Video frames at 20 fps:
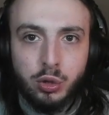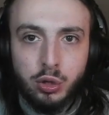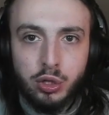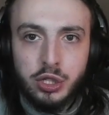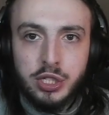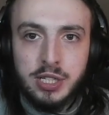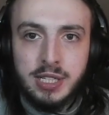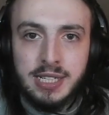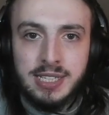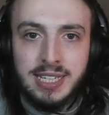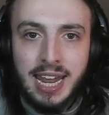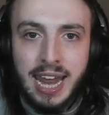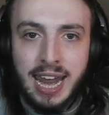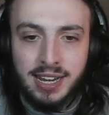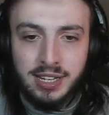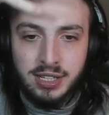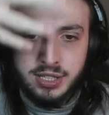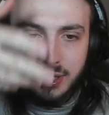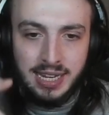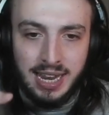touching his
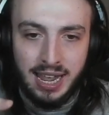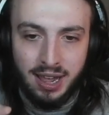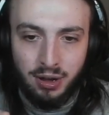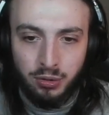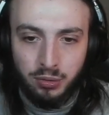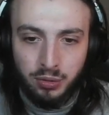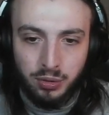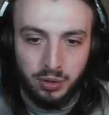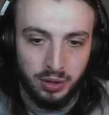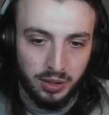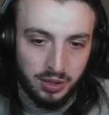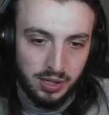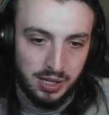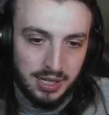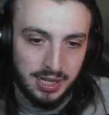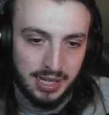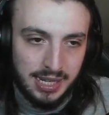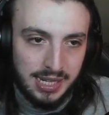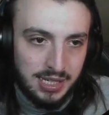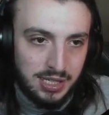head to down? Like
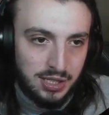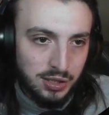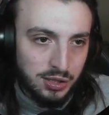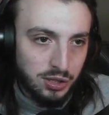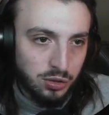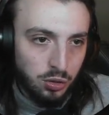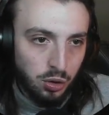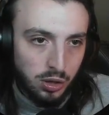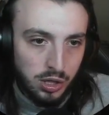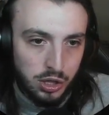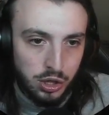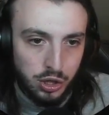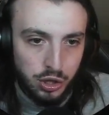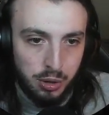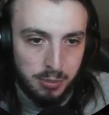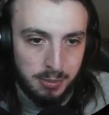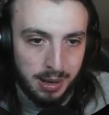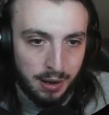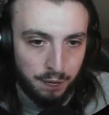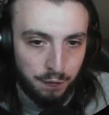the geezer's trying to
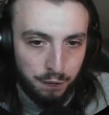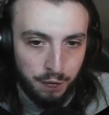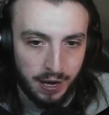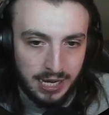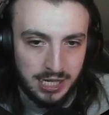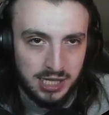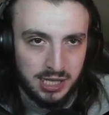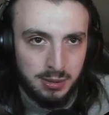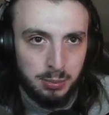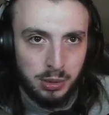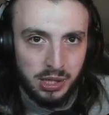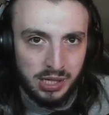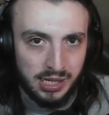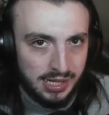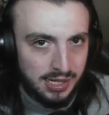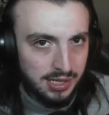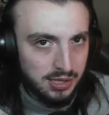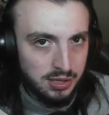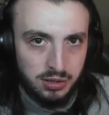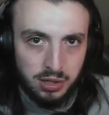show me how flexible
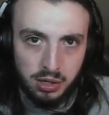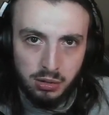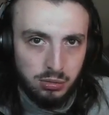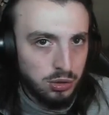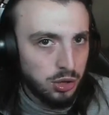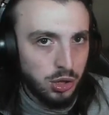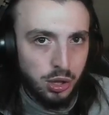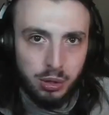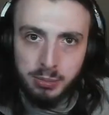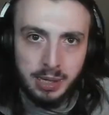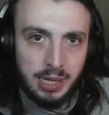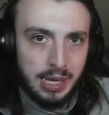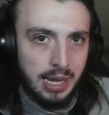he is. Don't show